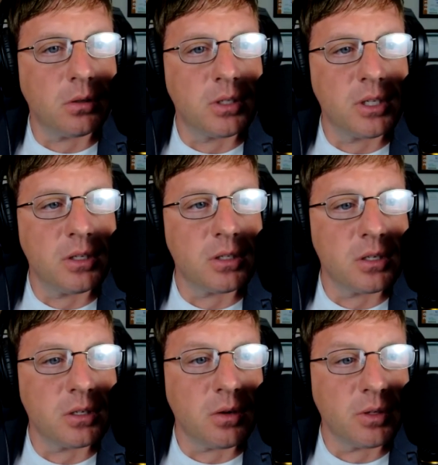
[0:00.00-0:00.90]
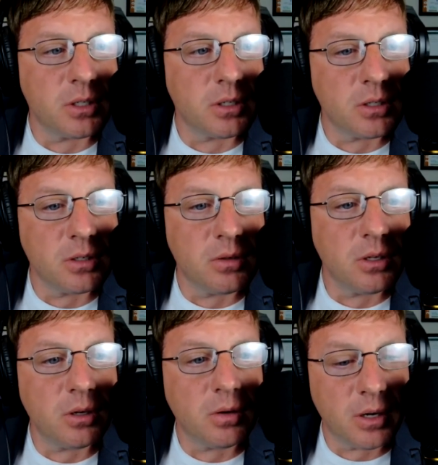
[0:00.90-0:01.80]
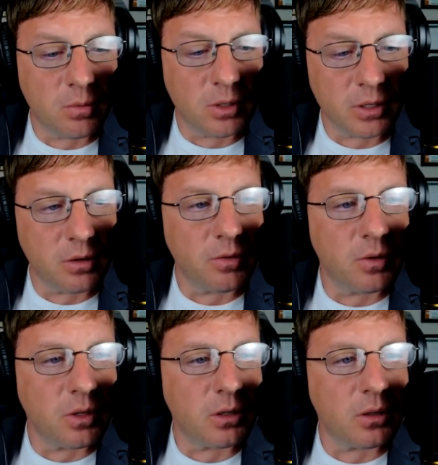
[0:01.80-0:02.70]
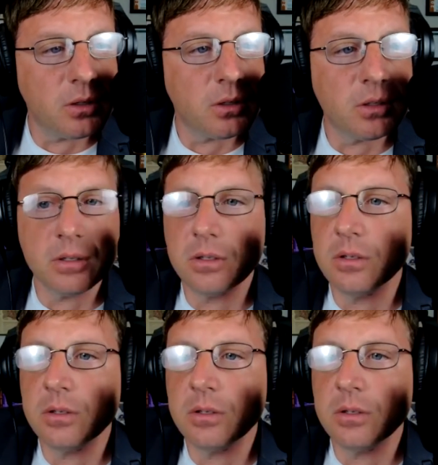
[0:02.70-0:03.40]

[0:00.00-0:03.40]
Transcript: See, this is going to studio. I don't want to give you that mic.